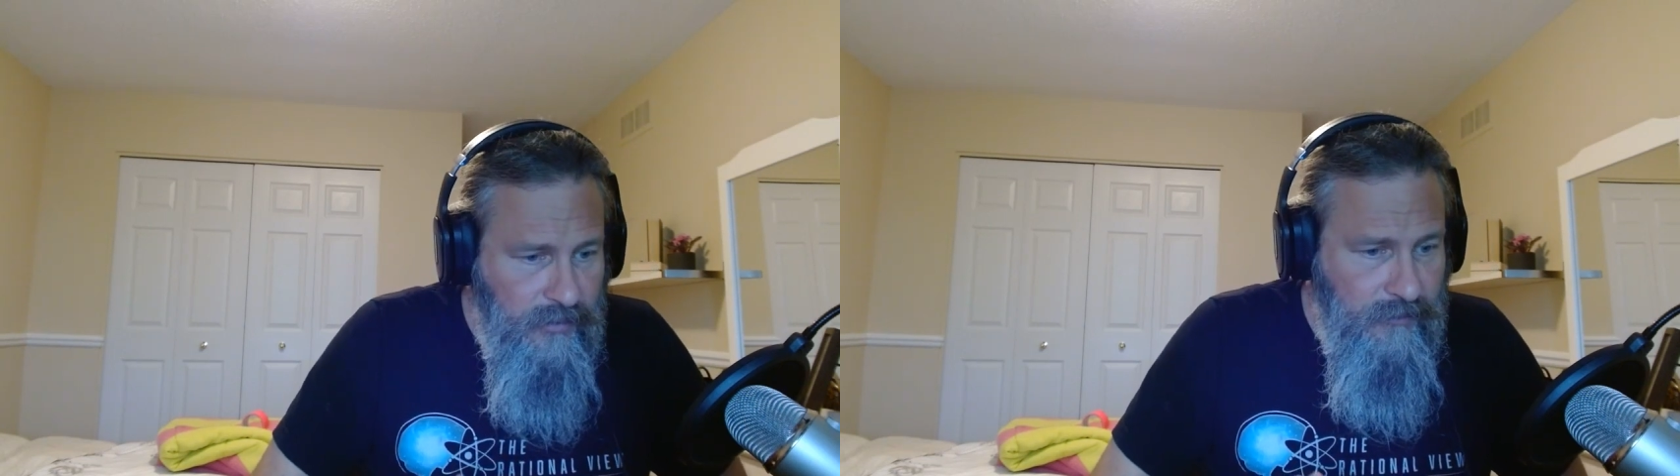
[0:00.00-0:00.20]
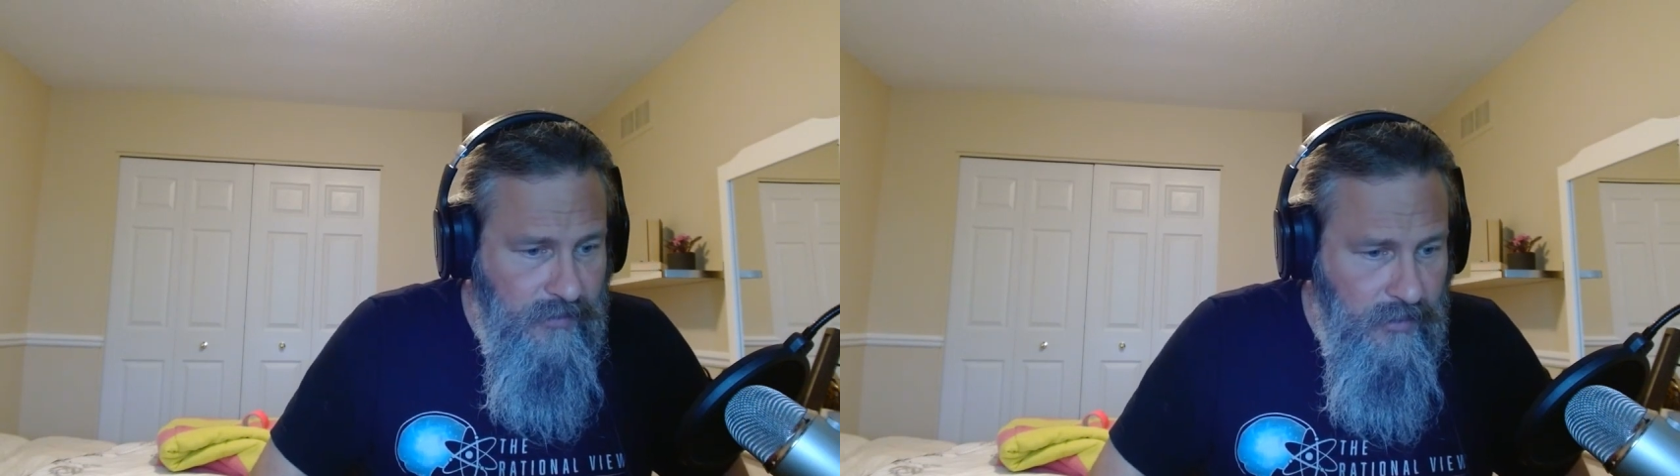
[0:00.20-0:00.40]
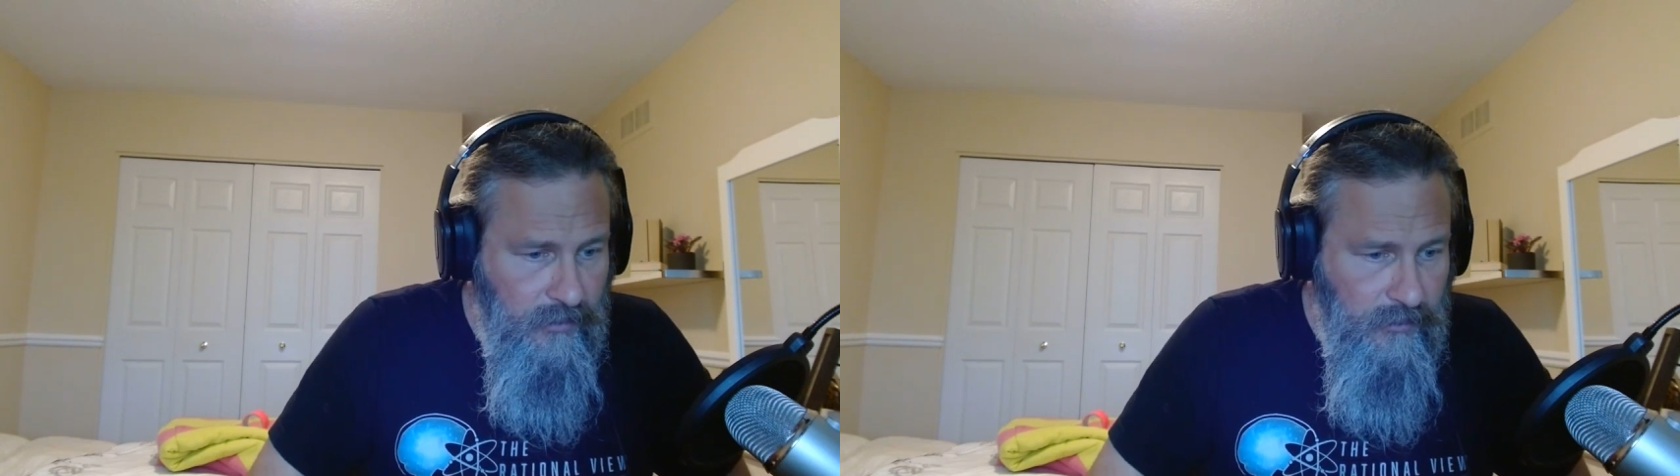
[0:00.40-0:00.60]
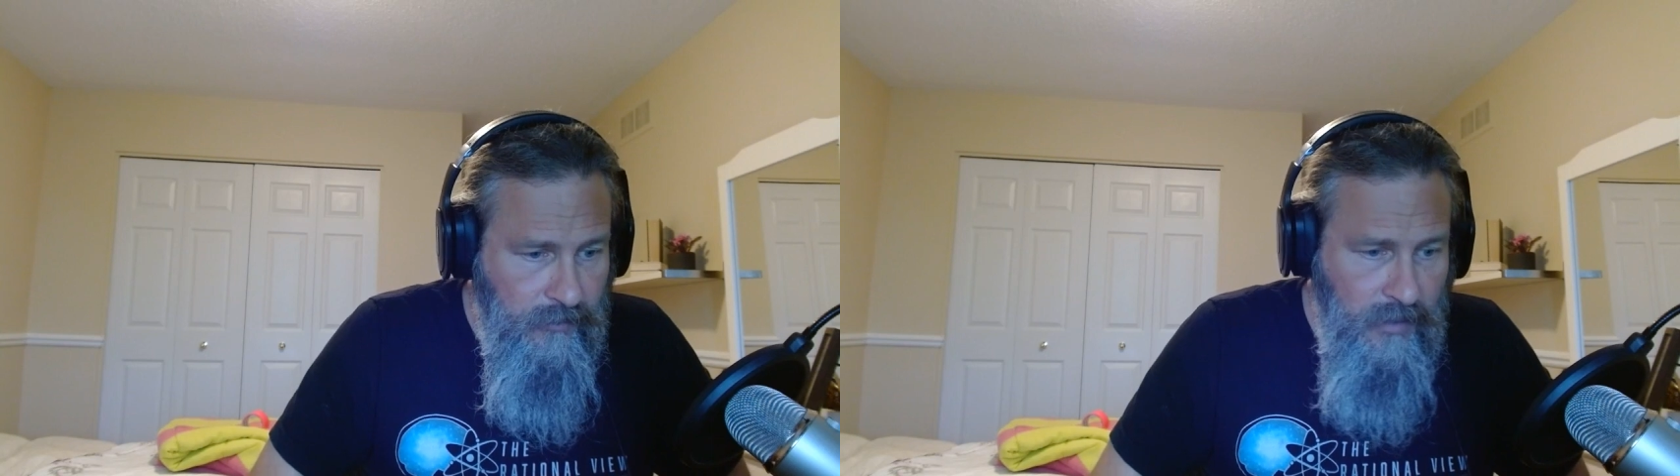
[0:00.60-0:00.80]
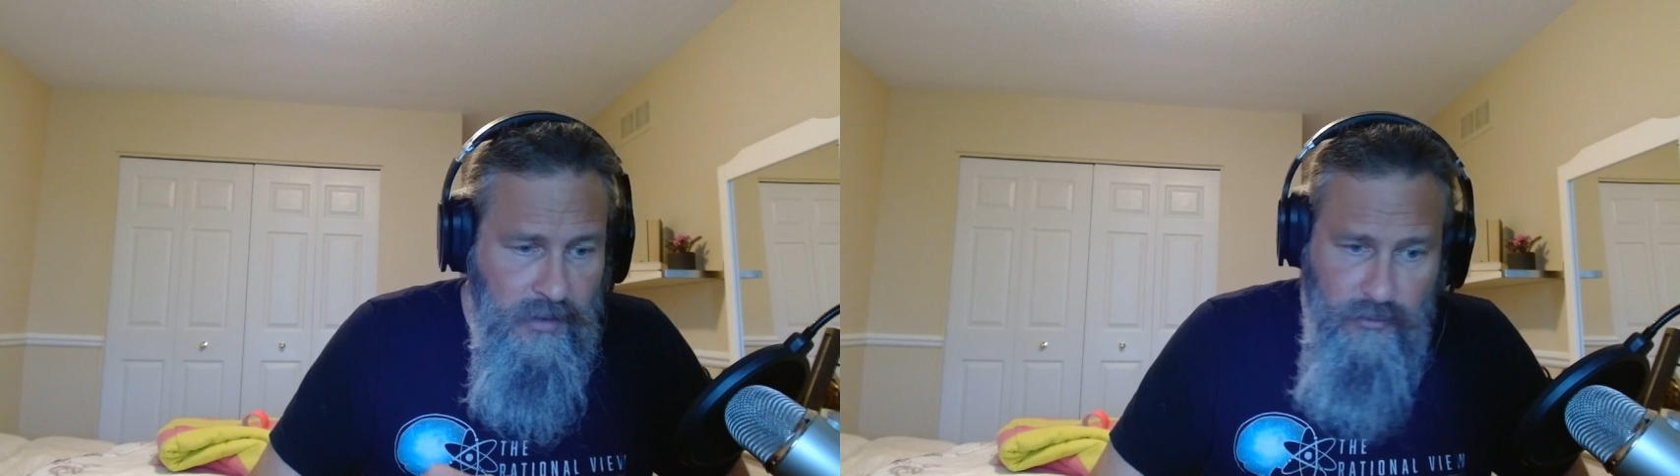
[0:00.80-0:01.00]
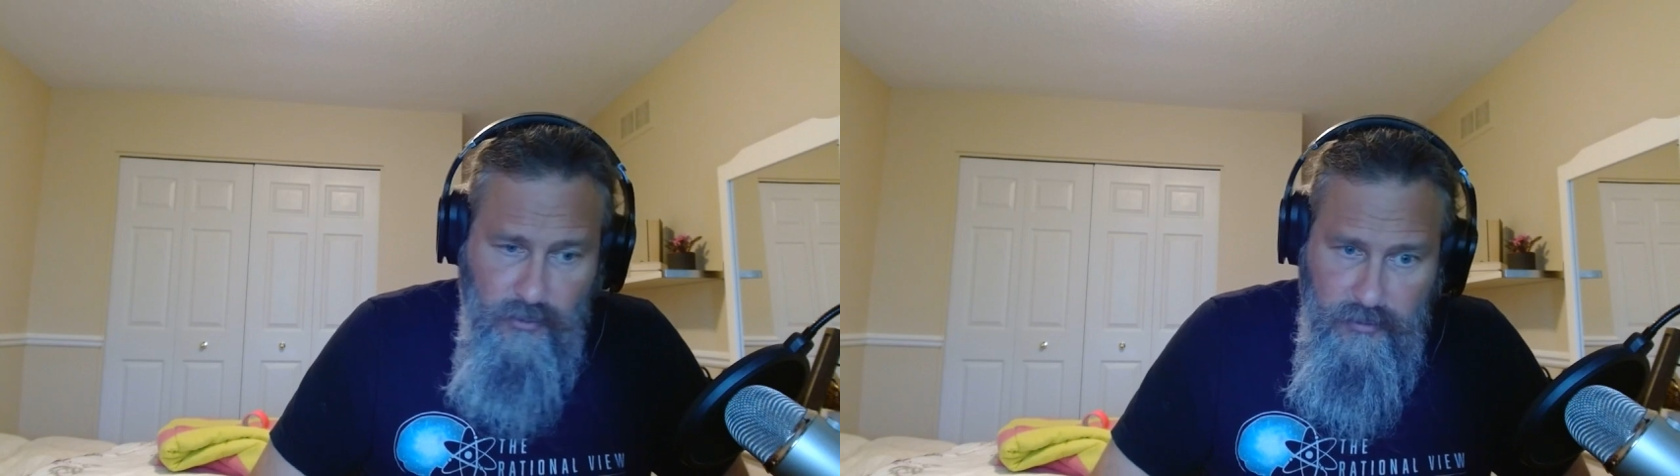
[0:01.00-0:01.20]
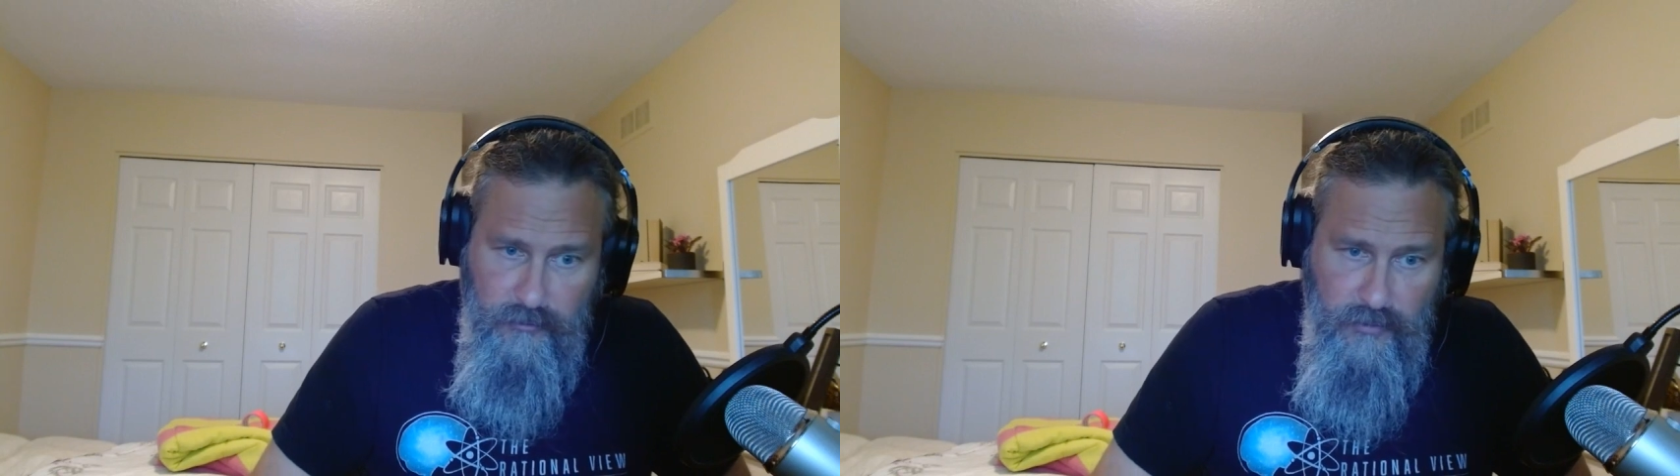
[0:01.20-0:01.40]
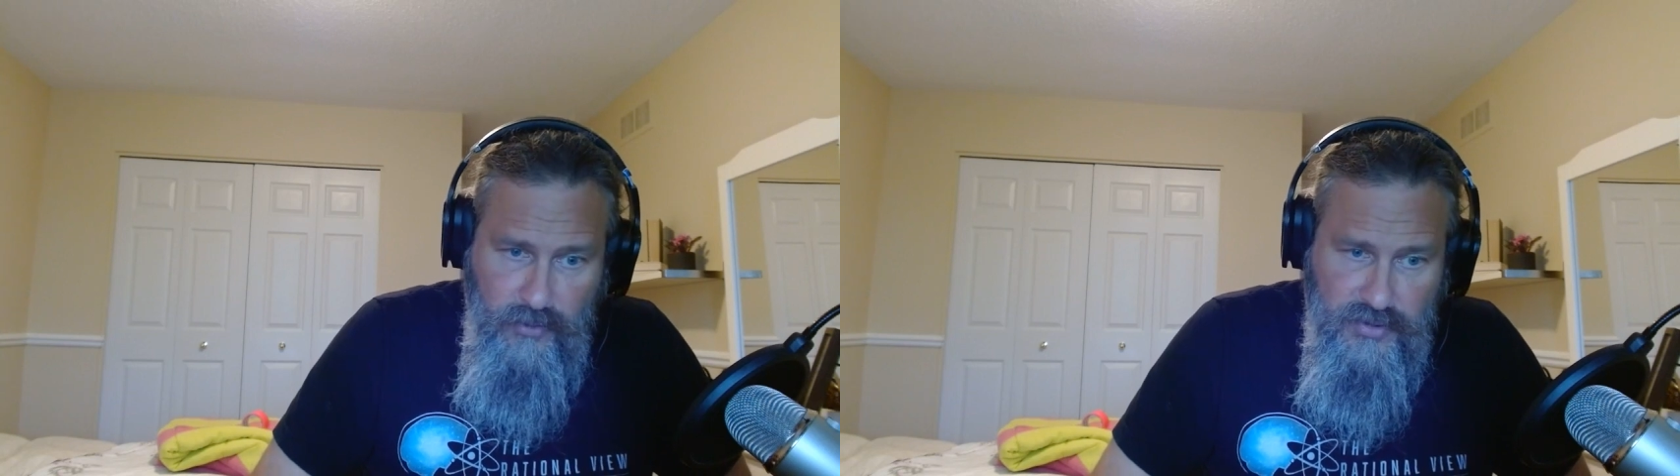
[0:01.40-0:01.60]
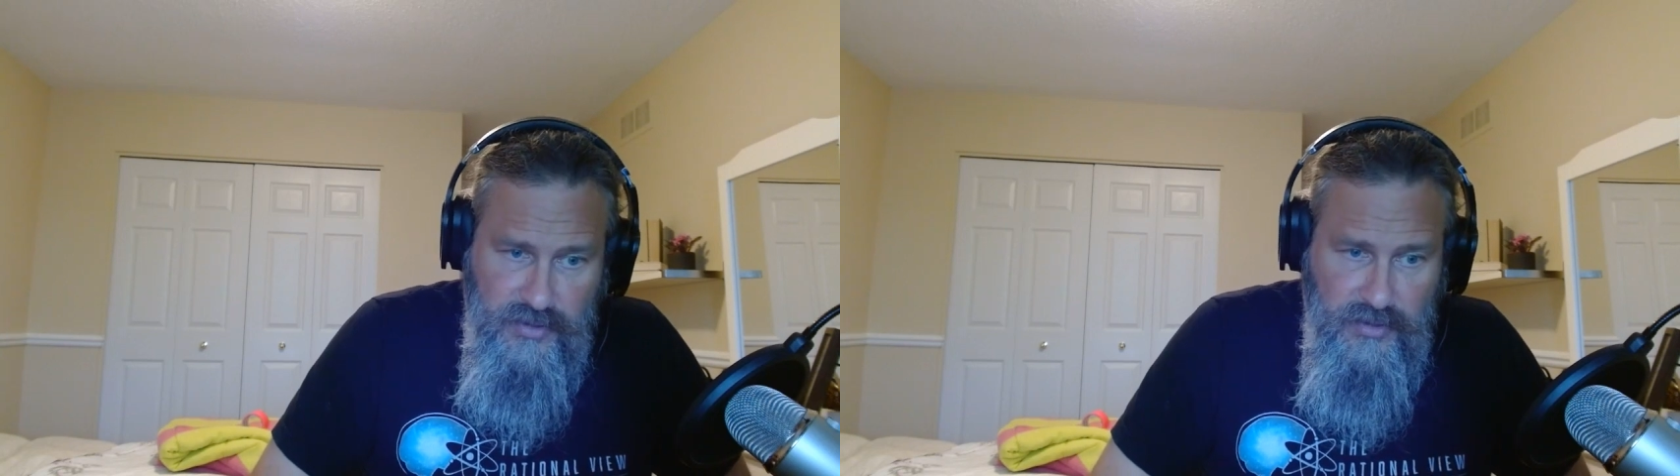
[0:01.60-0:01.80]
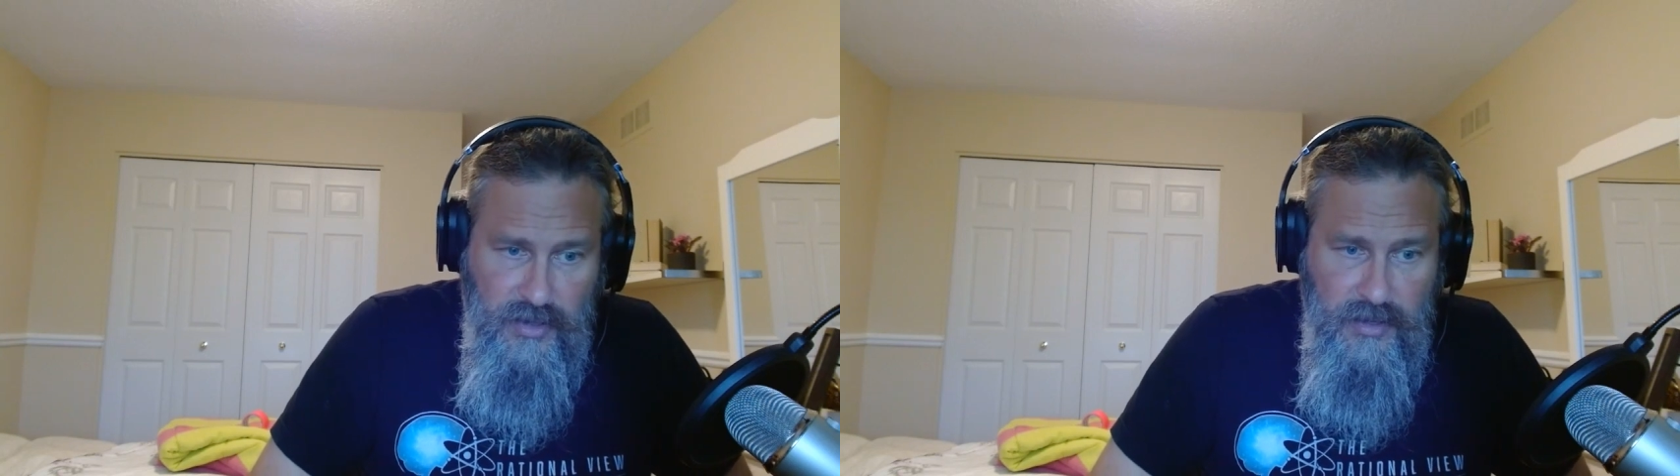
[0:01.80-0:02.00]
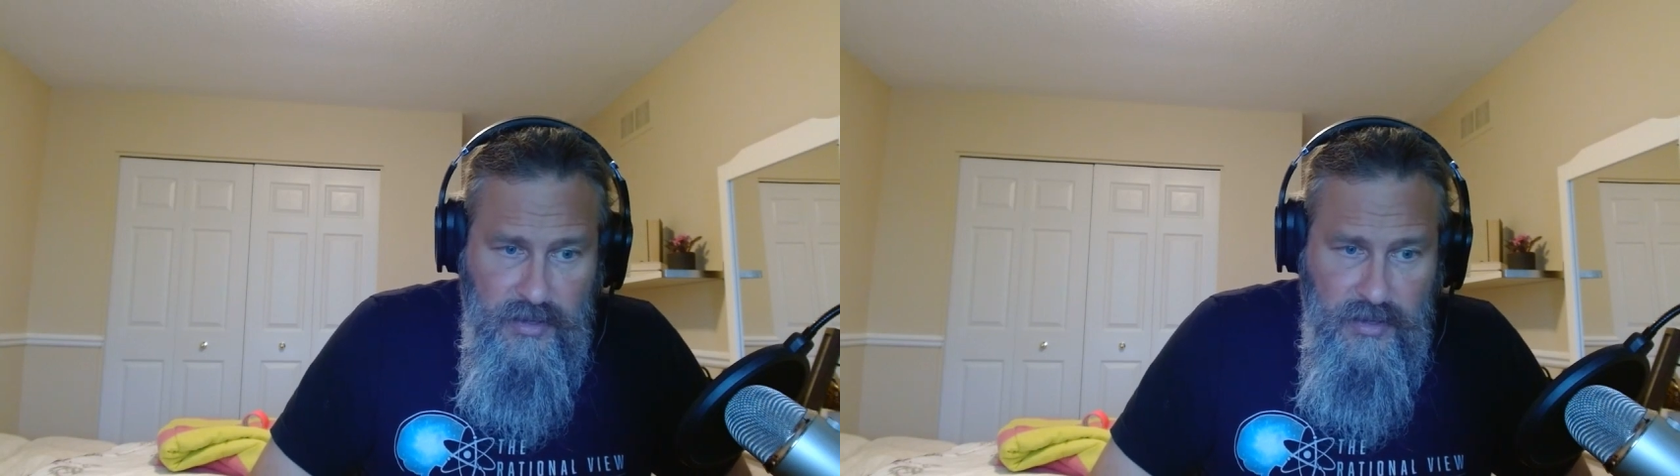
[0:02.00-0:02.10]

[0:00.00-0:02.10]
to the field of nuclear fusion